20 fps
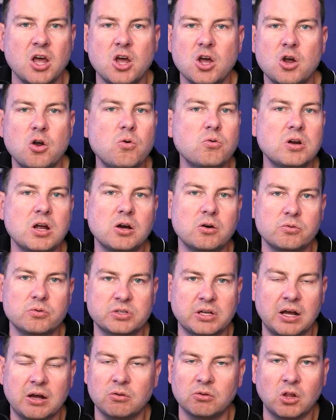who knows
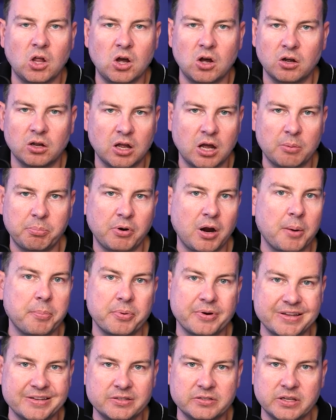how long a
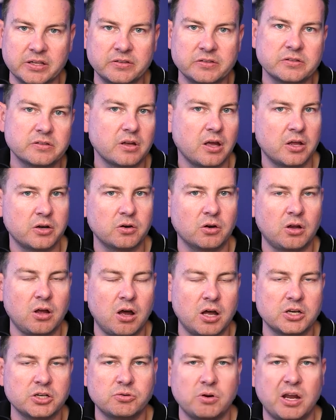property sits under
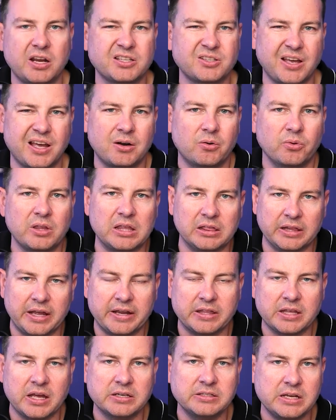contracts. I don't really like
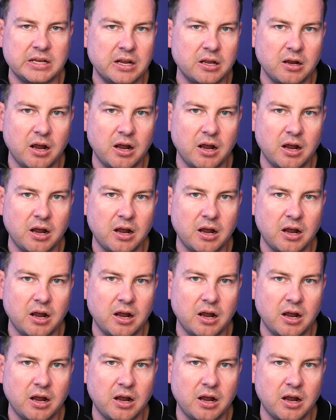that data.